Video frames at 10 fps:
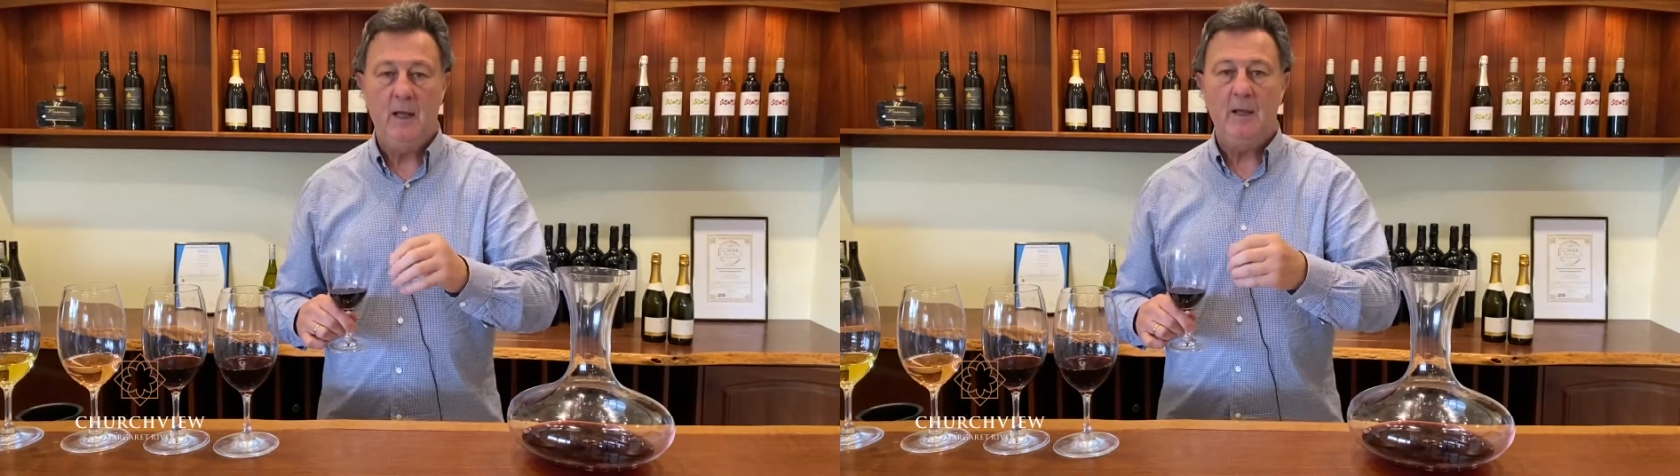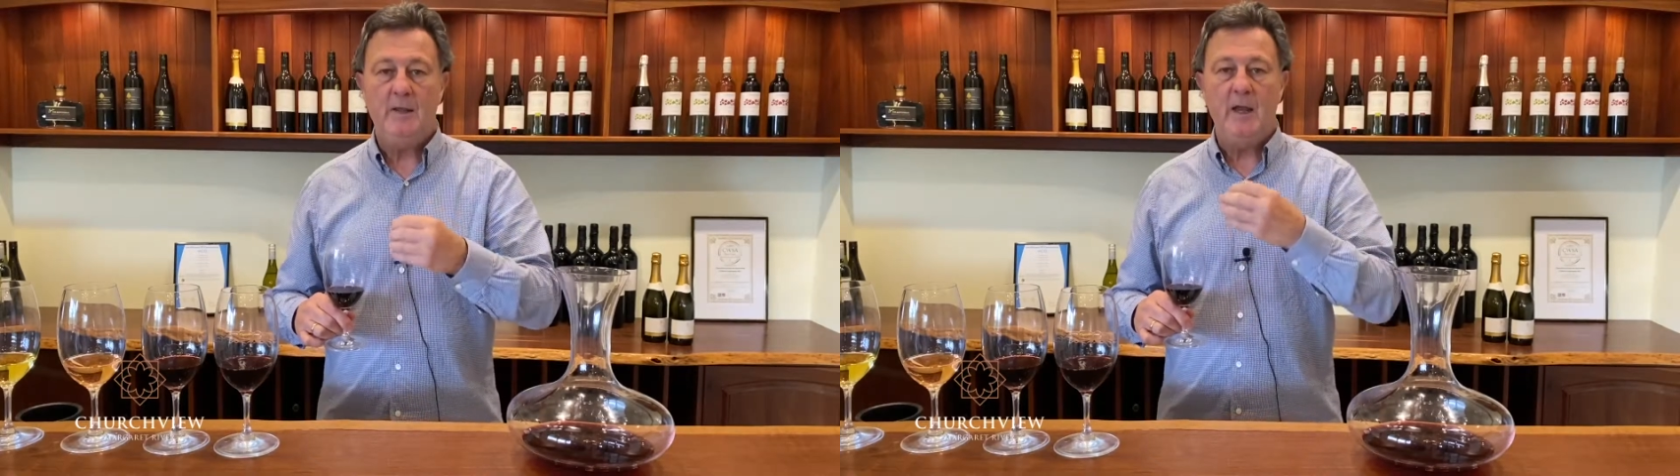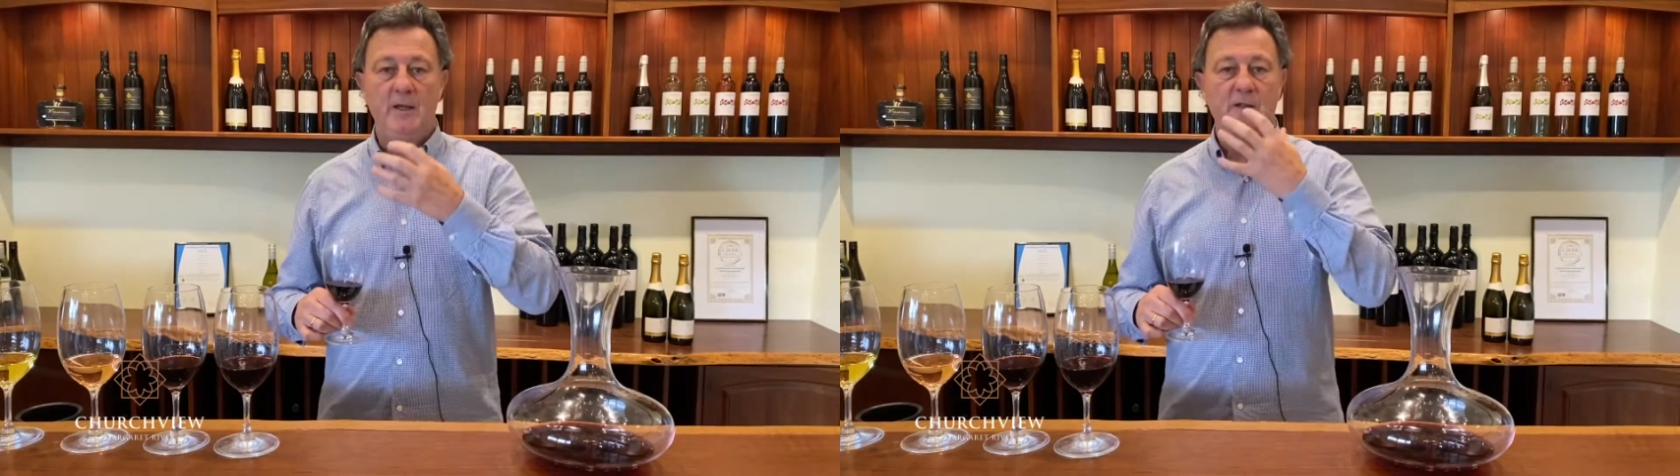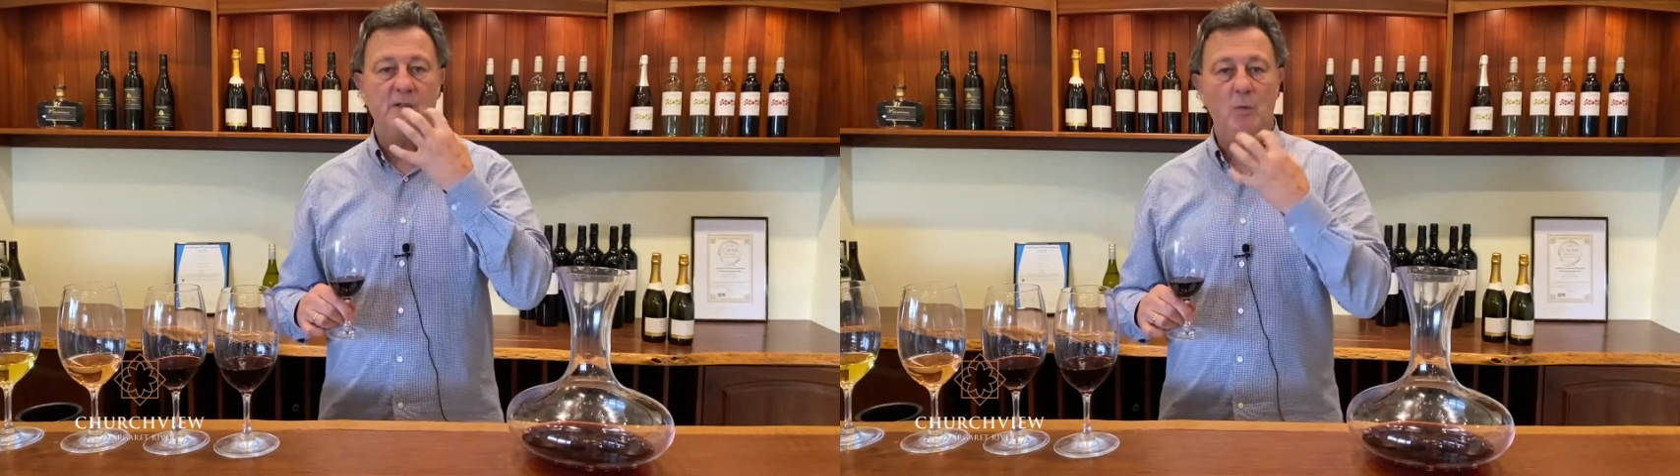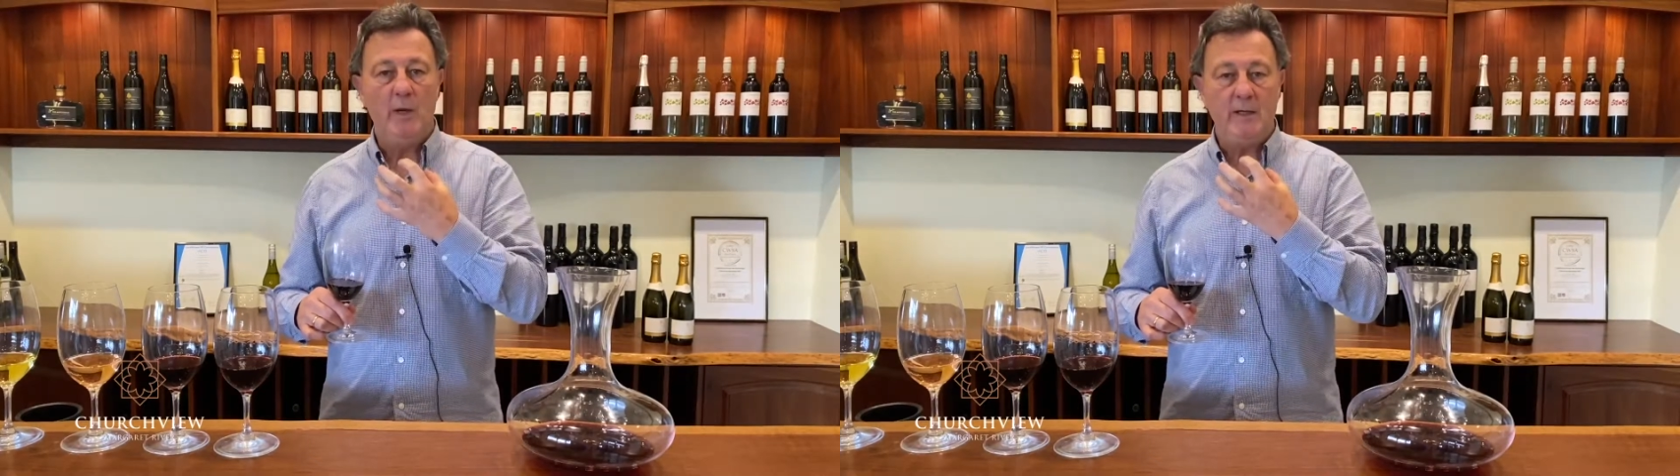That is
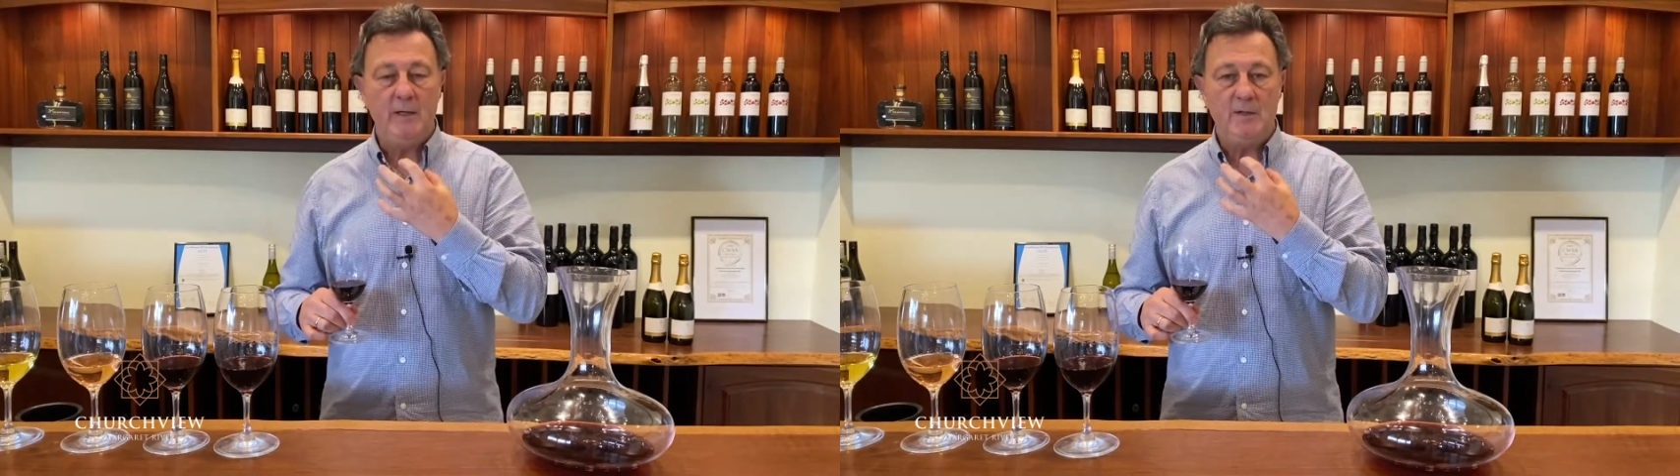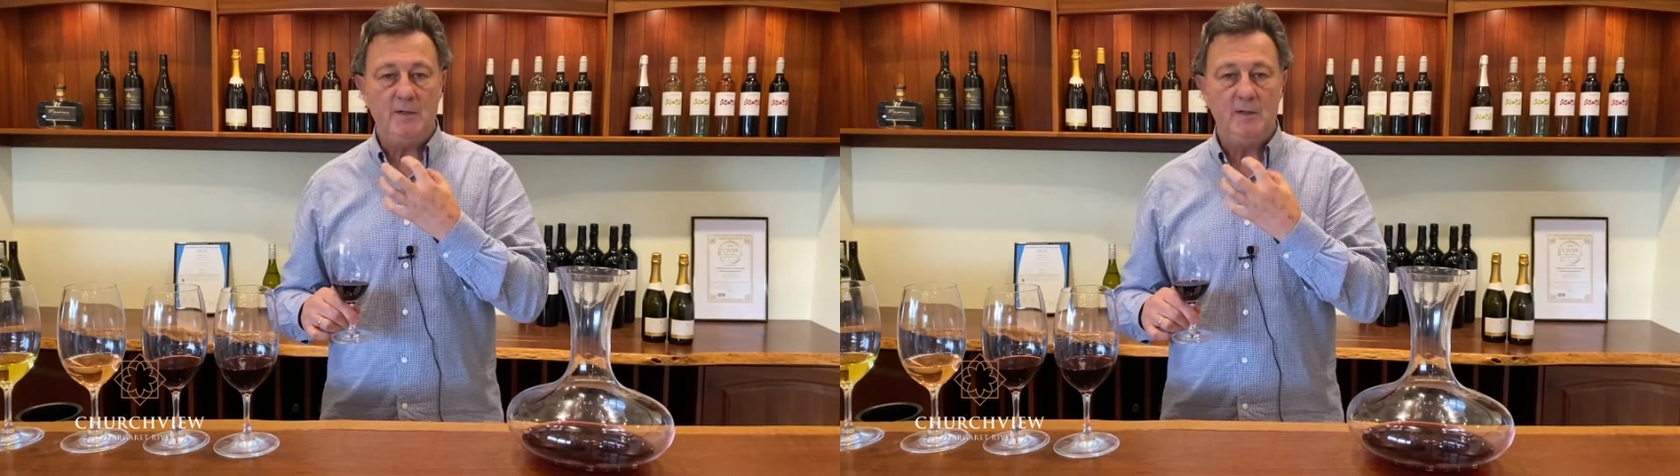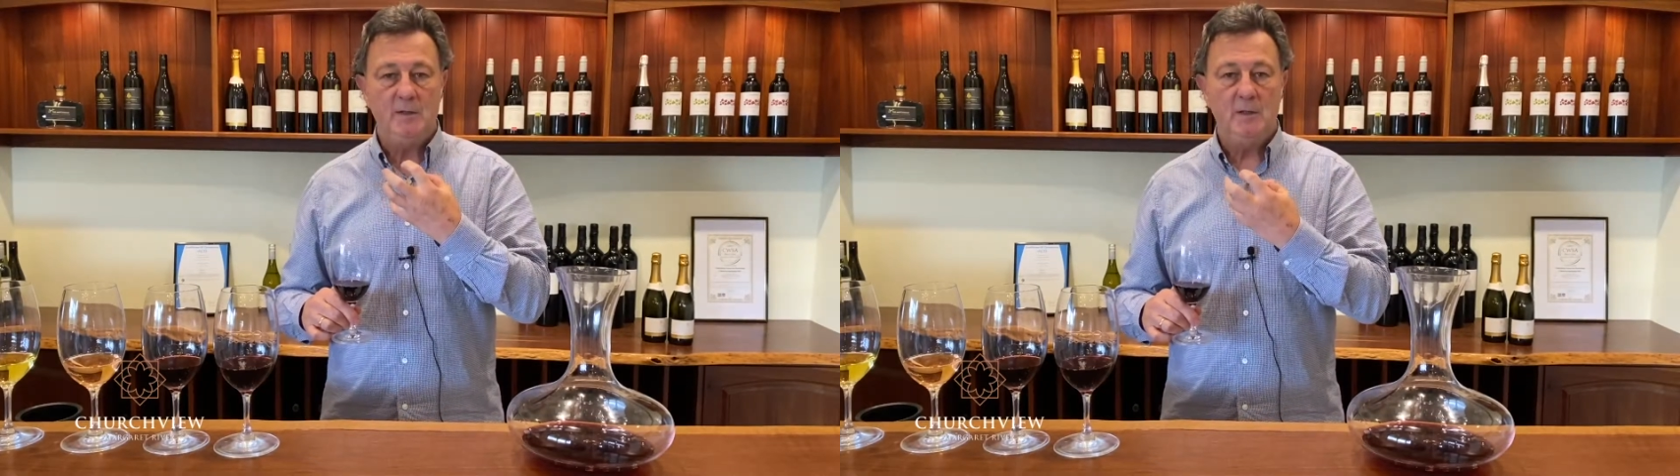sweetness,